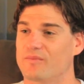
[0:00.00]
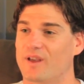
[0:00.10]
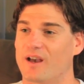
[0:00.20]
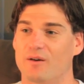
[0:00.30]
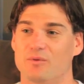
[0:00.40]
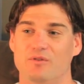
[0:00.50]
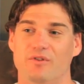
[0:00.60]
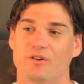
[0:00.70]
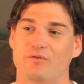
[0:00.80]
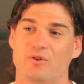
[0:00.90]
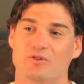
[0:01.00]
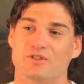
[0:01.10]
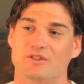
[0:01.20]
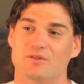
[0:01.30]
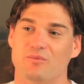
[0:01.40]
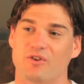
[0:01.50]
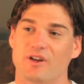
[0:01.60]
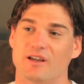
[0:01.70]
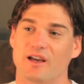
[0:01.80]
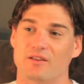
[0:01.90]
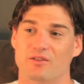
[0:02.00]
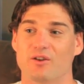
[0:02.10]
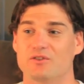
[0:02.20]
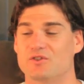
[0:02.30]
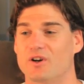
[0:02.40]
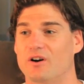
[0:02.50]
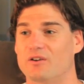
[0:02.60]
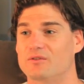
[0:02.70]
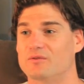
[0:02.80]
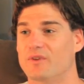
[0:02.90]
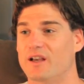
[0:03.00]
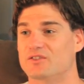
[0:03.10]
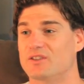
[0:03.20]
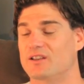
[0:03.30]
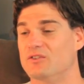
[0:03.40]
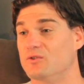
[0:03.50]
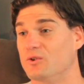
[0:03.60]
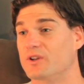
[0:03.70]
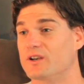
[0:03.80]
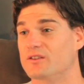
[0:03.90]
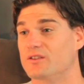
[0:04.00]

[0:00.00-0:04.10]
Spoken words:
we were very fortunate to bring our third child, our second daughter,